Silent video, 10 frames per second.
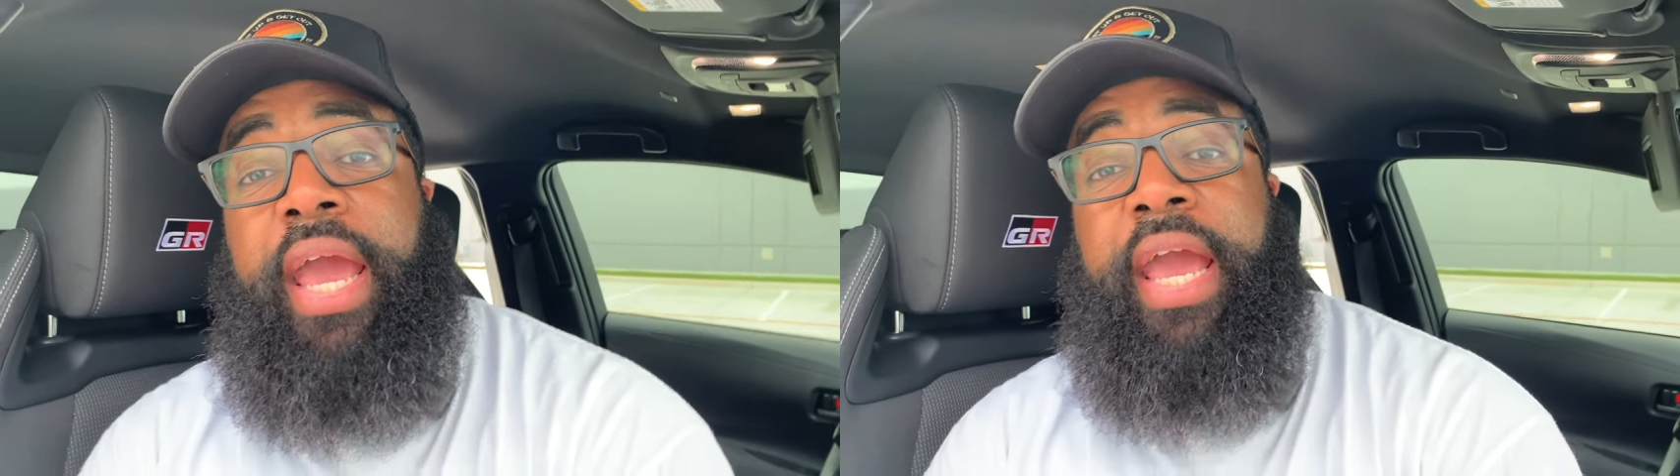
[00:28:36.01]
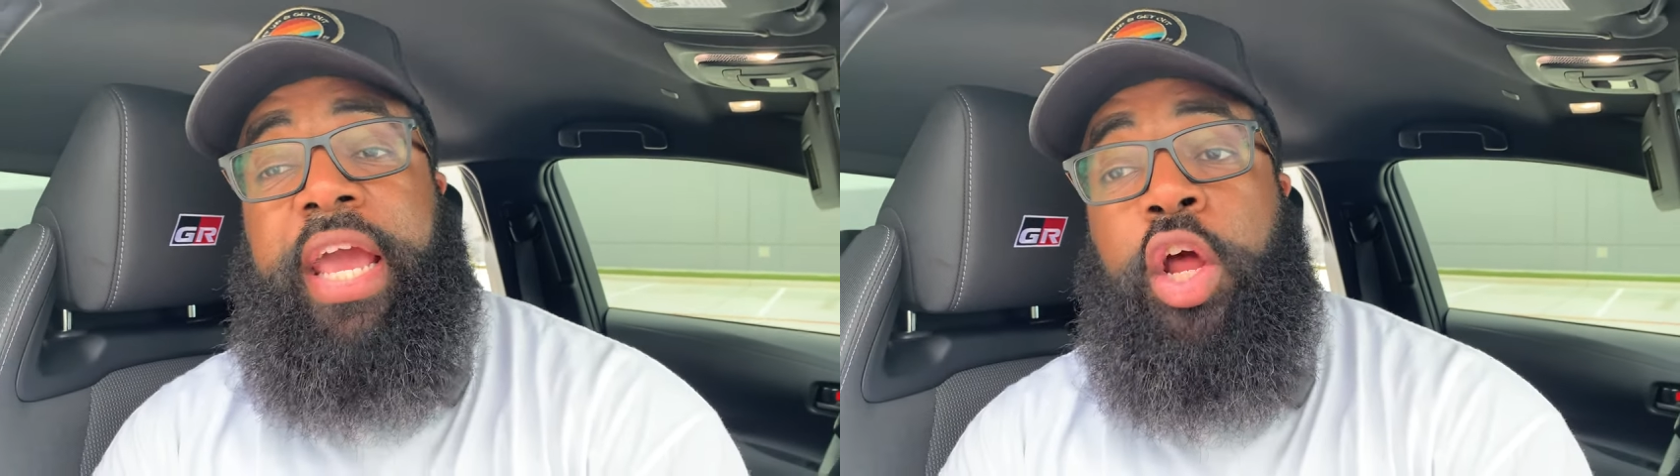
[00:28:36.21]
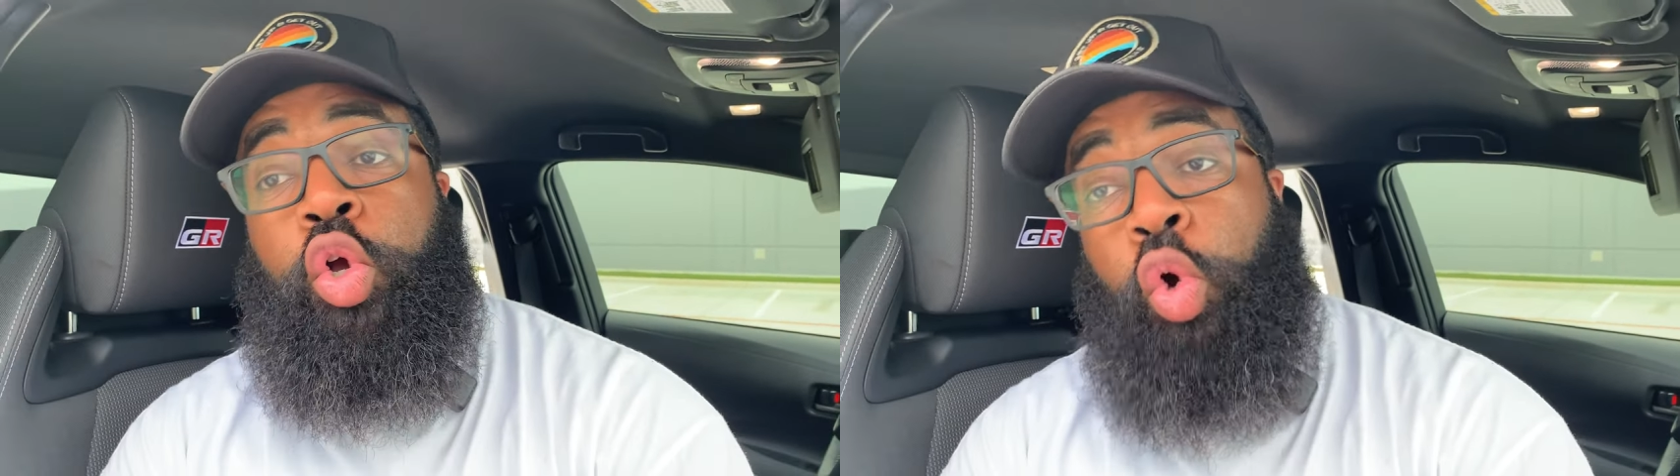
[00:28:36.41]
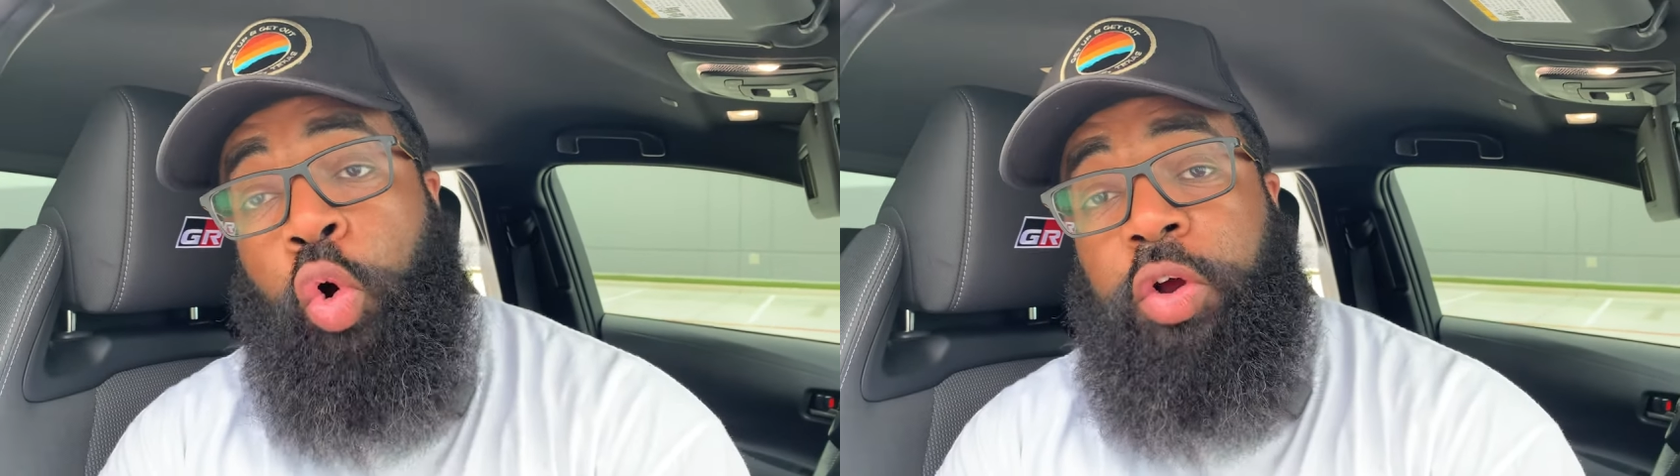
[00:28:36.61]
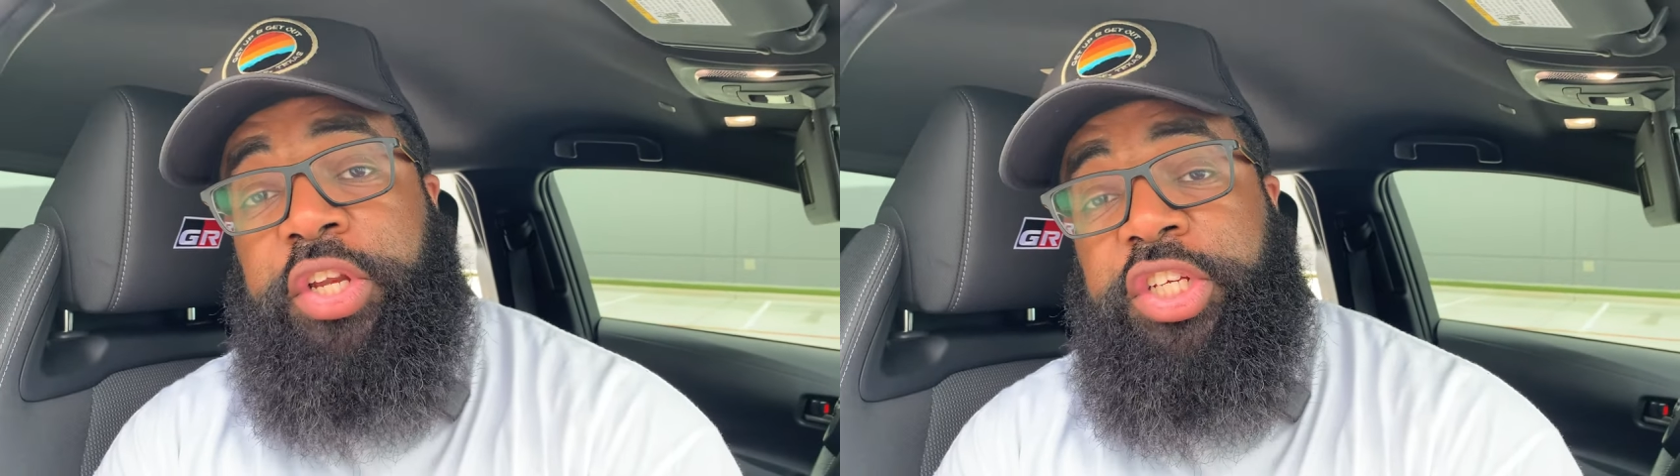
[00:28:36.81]
and a
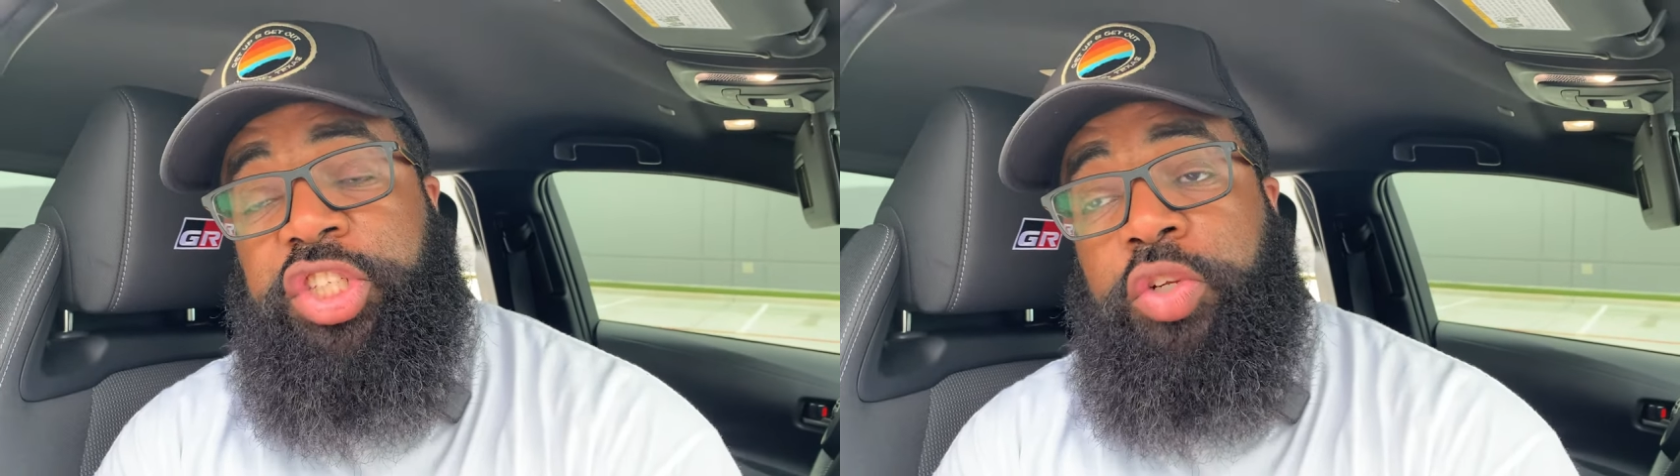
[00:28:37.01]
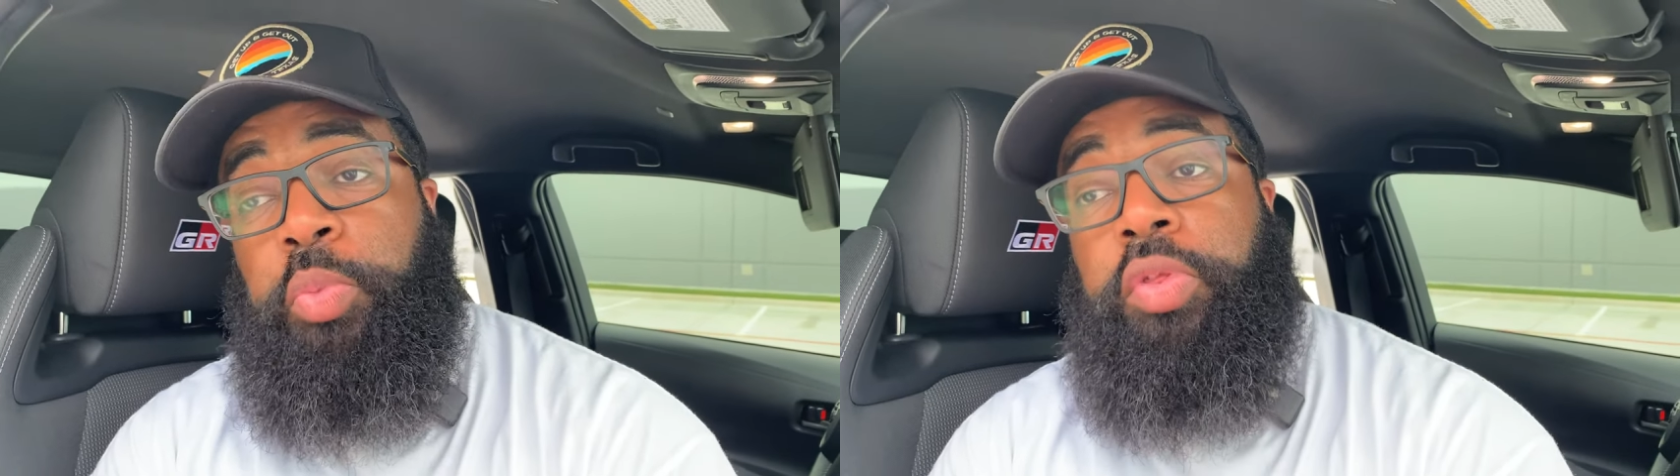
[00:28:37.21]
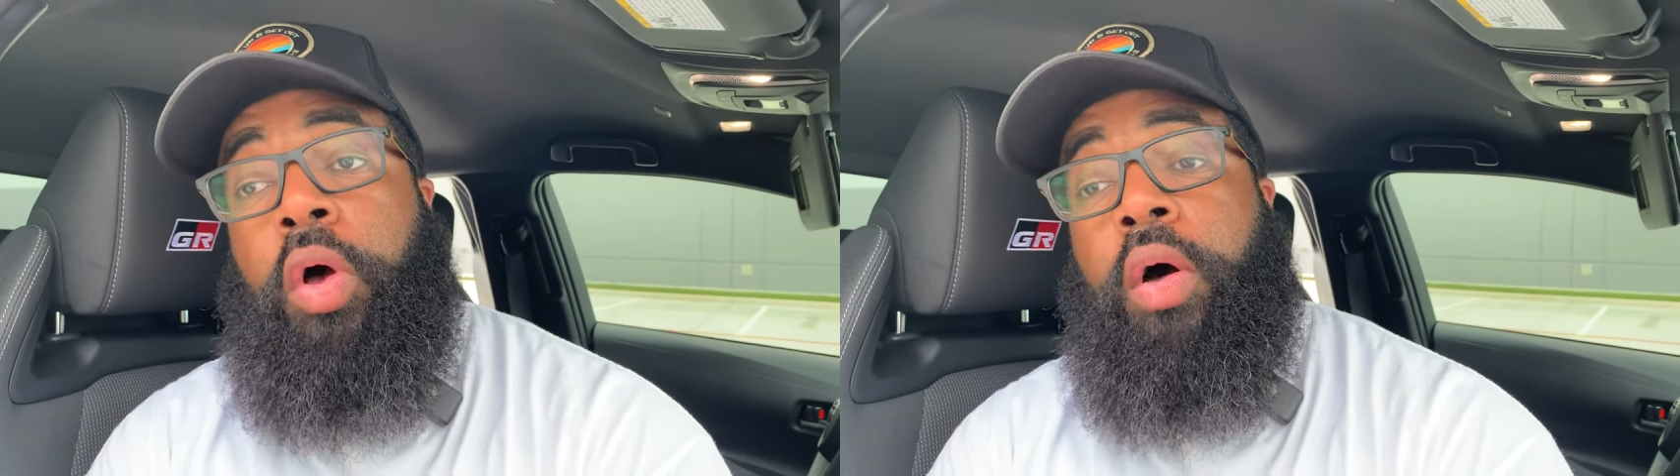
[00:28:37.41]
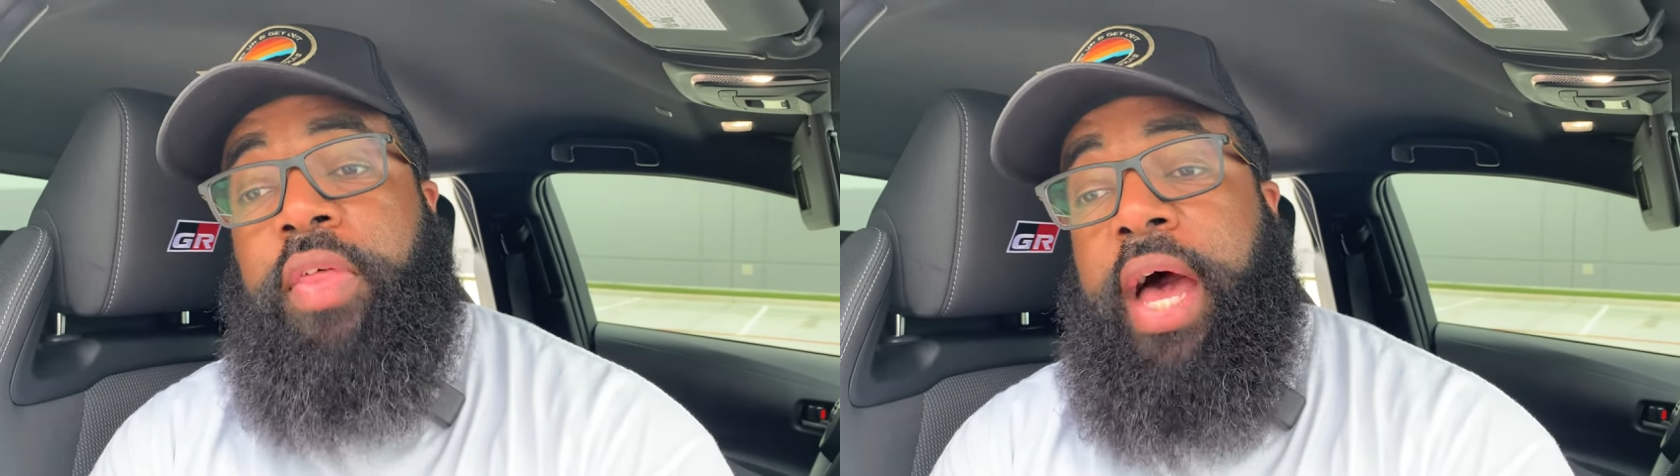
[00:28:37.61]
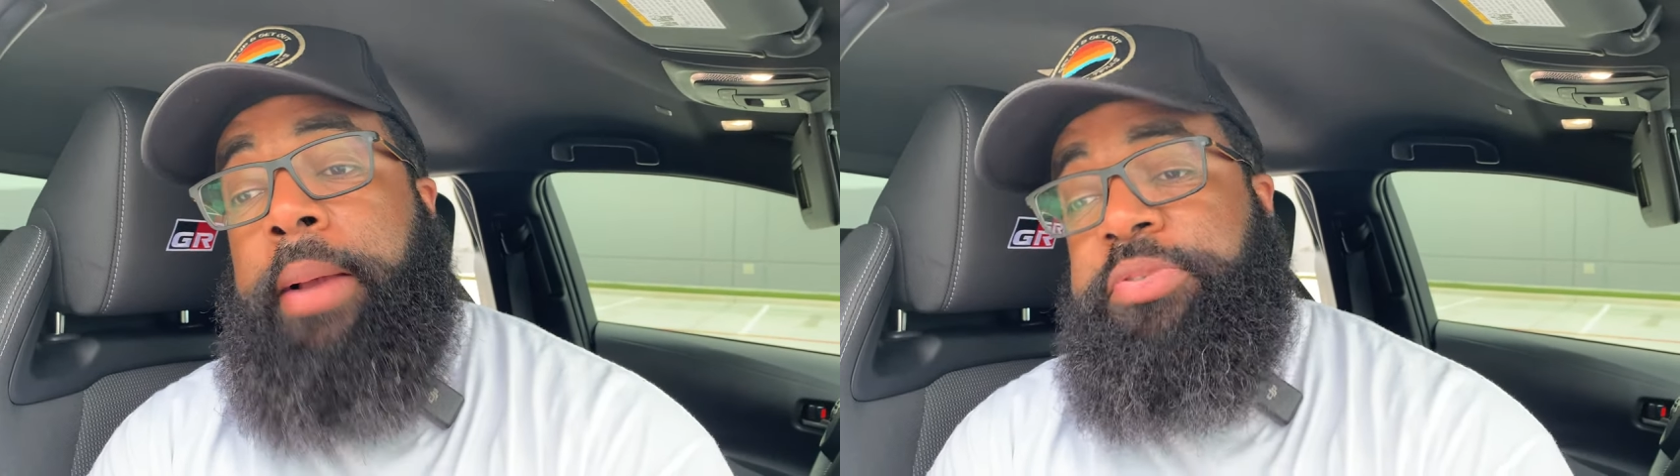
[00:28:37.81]
Core Edition with all
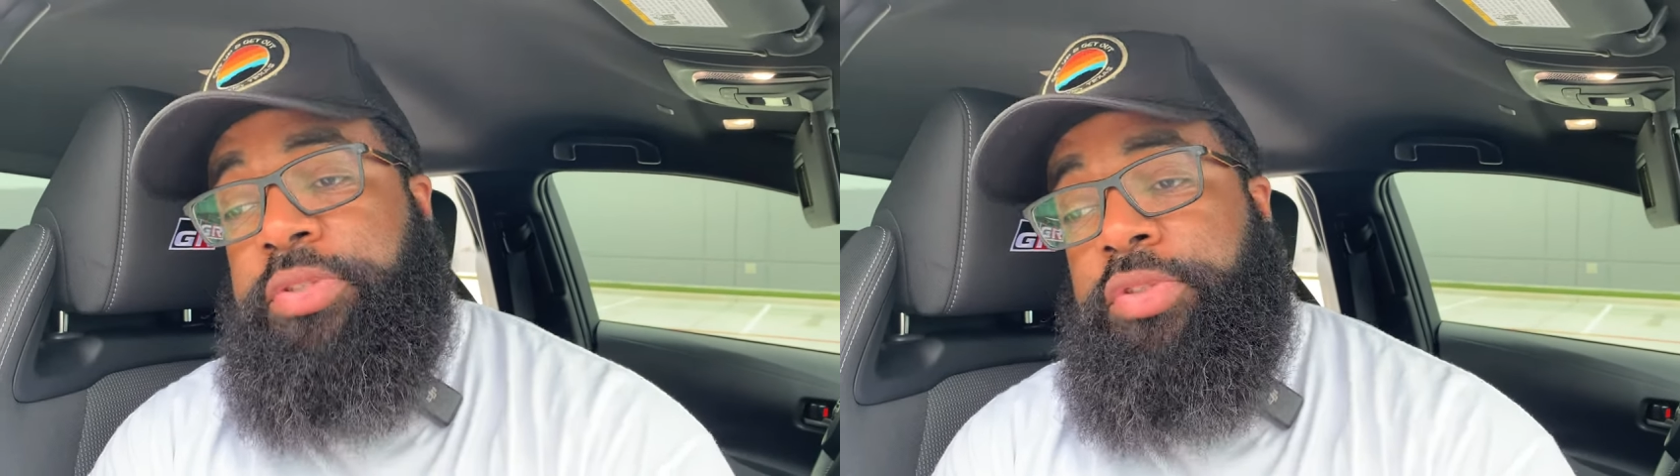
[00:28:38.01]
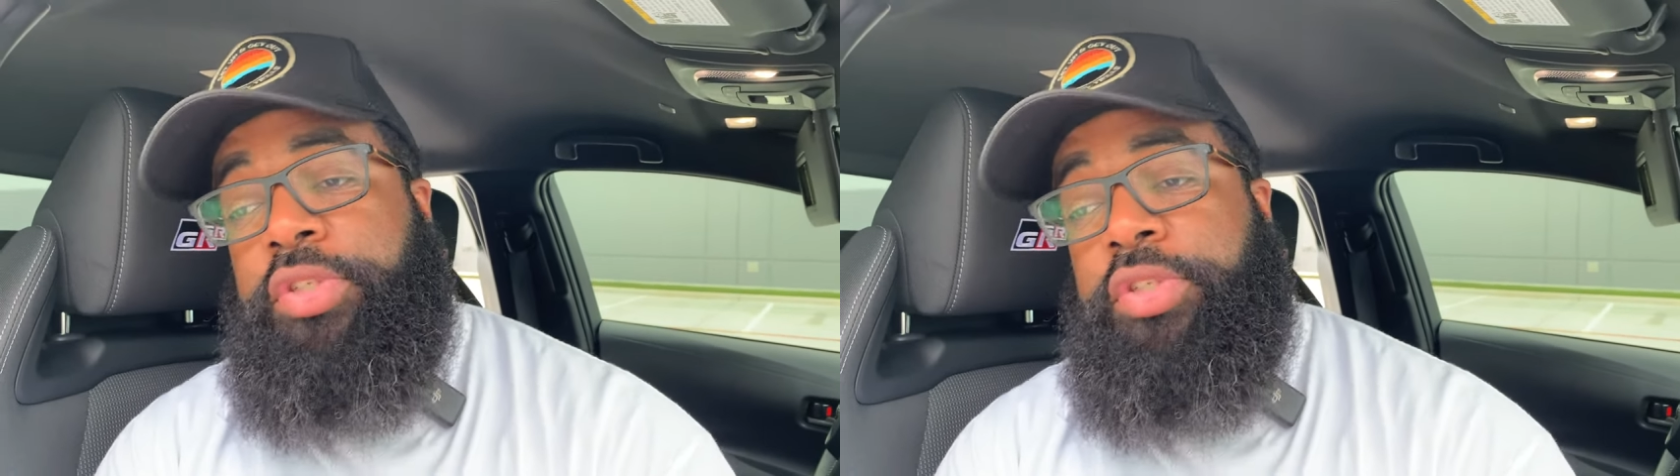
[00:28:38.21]
the options.